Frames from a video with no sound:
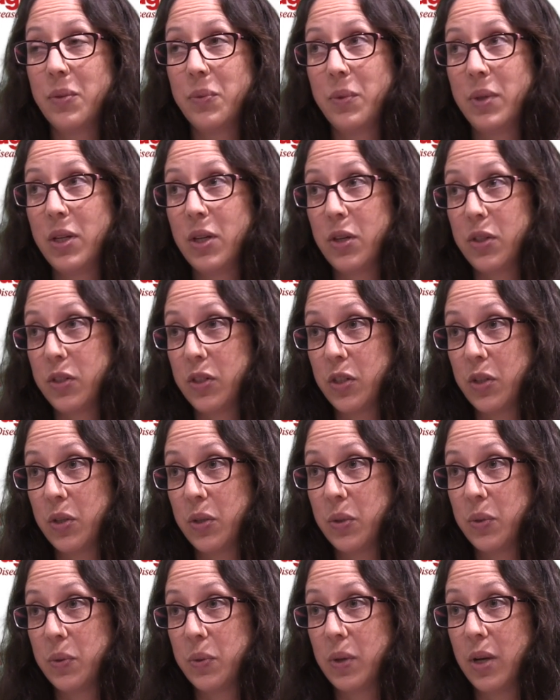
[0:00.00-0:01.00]
We
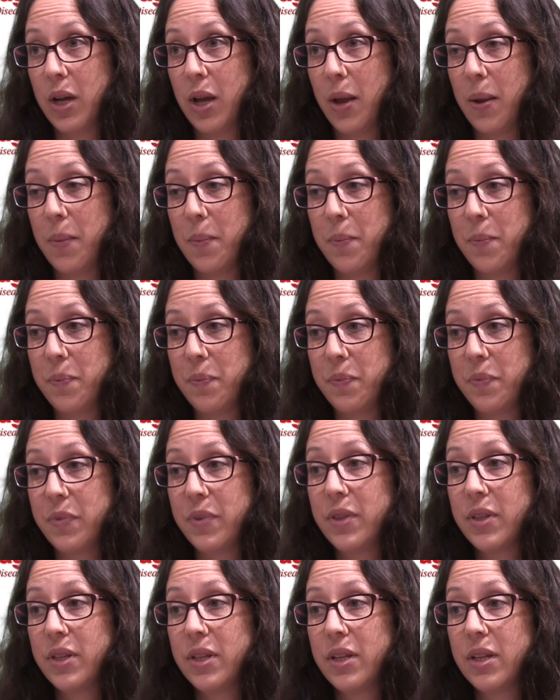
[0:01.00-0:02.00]
also
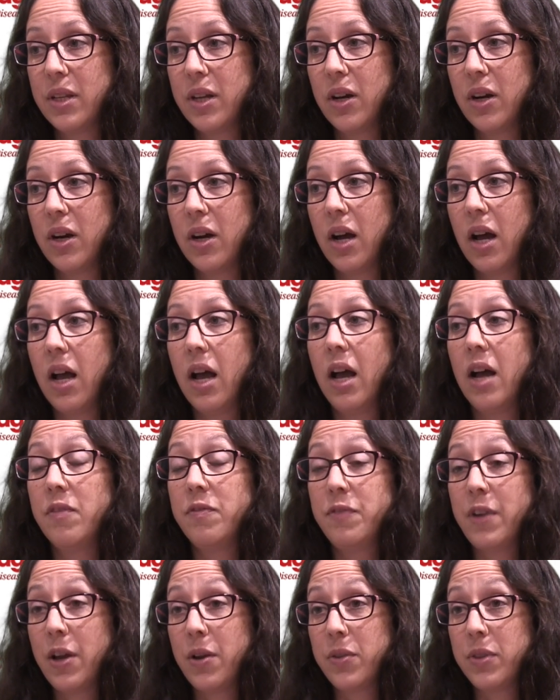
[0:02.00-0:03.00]

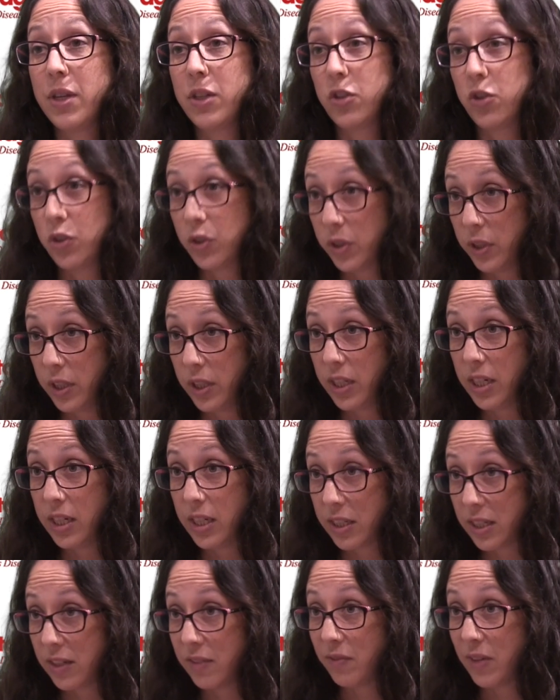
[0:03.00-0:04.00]
have found that
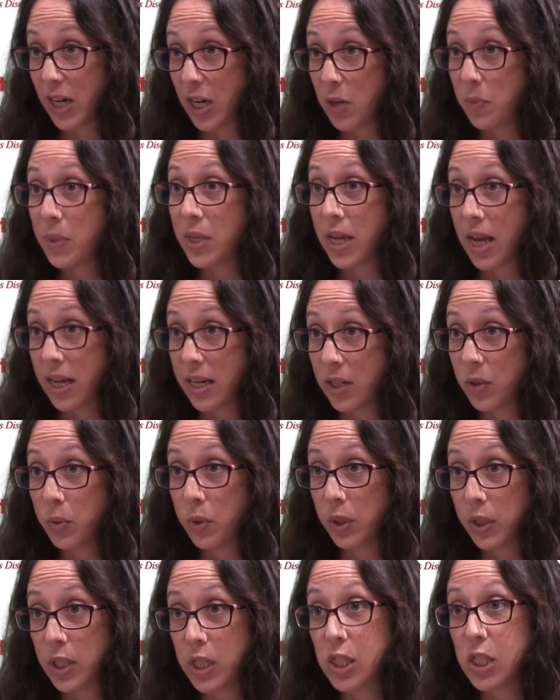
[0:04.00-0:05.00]
cleaning the environment
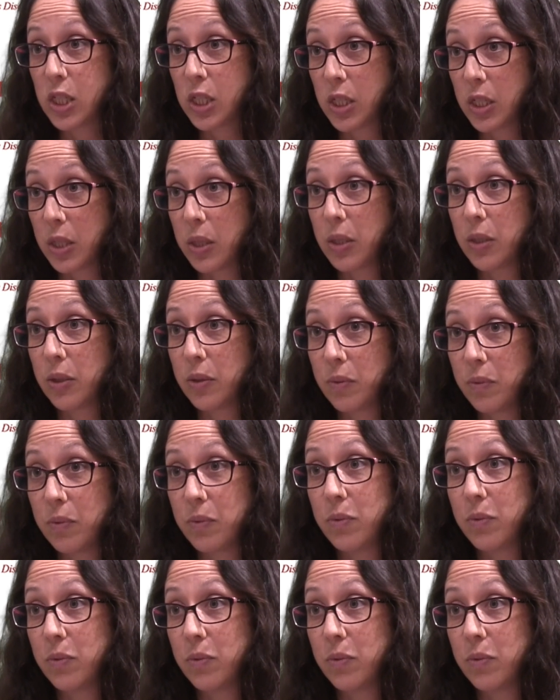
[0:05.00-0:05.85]
adequately to